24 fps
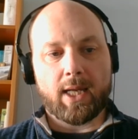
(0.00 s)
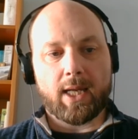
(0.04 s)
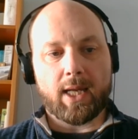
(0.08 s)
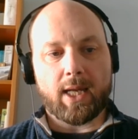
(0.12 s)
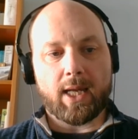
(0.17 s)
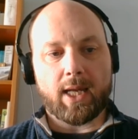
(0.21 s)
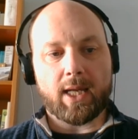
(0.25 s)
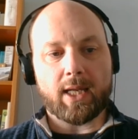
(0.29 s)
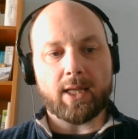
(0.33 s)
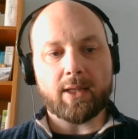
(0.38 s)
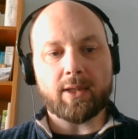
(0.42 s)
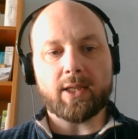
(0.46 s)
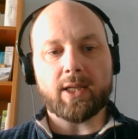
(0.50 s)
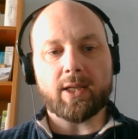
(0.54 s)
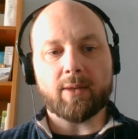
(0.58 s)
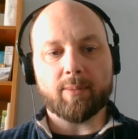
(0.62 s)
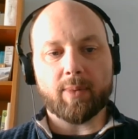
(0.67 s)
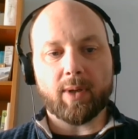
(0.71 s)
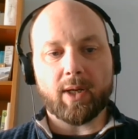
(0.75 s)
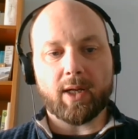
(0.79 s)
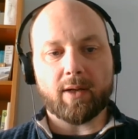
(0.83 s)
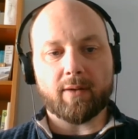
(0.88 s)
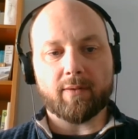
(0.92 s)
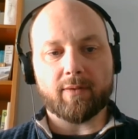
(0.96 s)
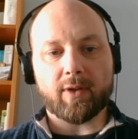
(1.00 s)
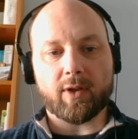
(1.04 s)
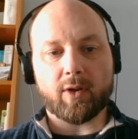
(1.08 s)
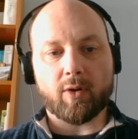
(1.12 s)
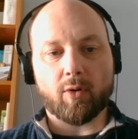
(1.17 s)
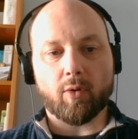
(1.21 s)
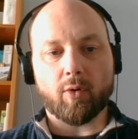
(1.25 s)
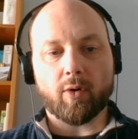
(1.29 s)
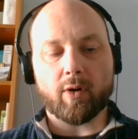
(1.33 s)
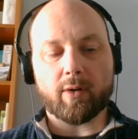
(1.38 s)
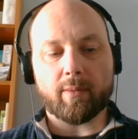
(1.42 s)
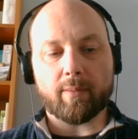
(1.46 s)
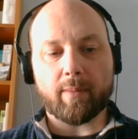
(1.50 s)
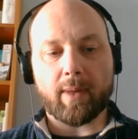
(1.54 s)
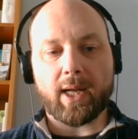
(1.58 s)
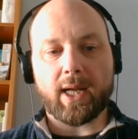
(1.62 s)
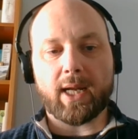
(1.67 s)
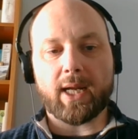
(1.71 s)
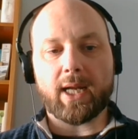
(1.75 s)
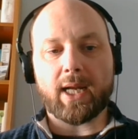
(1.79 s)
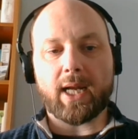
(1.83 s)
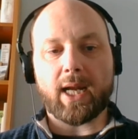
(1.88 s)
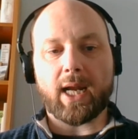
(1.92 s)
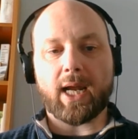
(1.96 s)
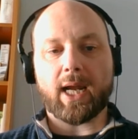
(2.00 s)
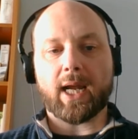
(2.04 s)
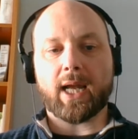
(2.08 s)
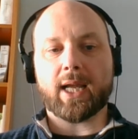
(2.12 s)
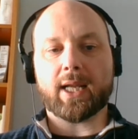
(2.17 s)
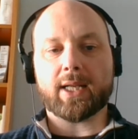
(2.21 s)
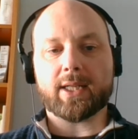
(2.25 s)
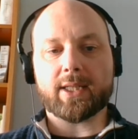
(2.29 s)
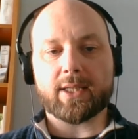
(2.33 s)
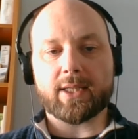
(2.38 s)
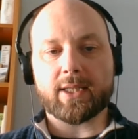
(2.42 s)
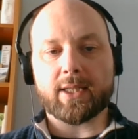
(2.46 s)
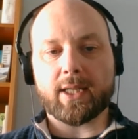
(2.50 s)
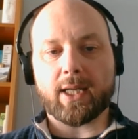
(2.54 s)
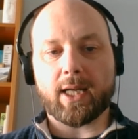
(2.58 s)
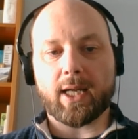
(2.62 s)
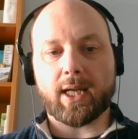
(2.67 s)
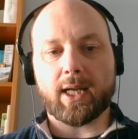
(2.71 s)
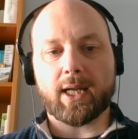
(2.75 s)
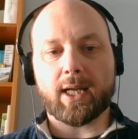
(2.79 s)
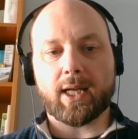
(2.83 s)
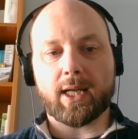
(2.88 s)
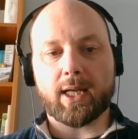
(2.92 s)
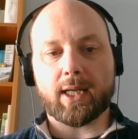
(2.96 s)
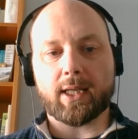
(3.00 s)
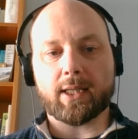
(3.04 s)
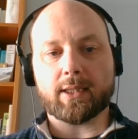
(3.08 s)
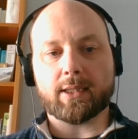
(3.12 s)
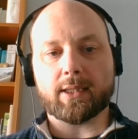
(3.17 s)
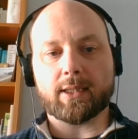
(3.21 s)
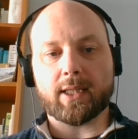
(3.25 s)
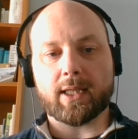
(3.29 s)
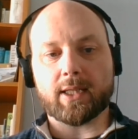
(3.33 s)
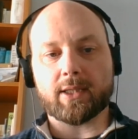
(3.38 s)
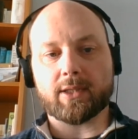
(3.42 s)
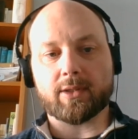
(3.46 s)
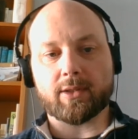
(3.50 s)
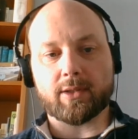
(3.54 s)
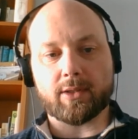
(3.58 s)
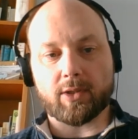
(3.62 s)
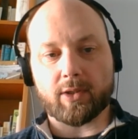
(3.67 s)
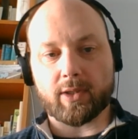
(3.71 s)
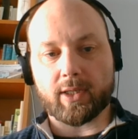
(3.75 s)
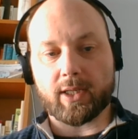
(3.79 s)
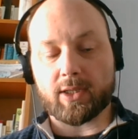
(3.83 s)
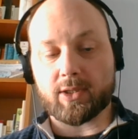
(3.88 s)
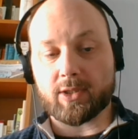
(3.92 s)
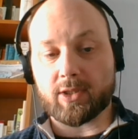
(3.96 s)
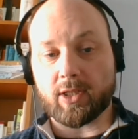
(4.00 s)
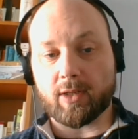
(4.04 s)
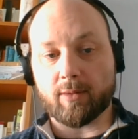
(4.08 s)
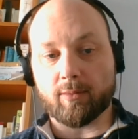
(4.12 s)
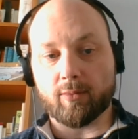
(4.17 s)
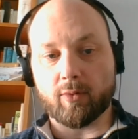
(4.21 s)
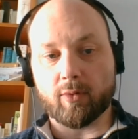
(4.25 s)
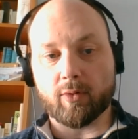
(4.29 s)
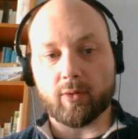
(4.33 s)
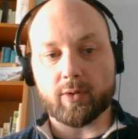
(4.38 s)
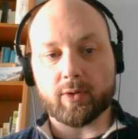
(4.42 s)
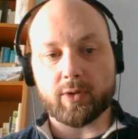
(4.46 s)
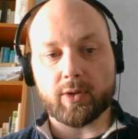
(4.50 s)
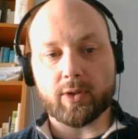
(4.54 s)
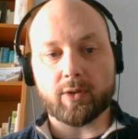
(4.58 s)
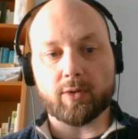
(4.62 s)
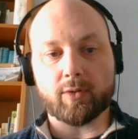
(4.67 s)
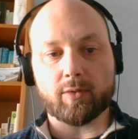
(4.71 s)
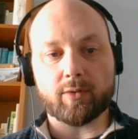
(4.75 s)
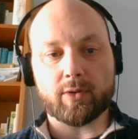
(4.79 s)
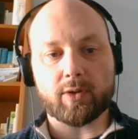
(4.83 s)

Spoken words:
In the above, the court may let's look at subrule 2,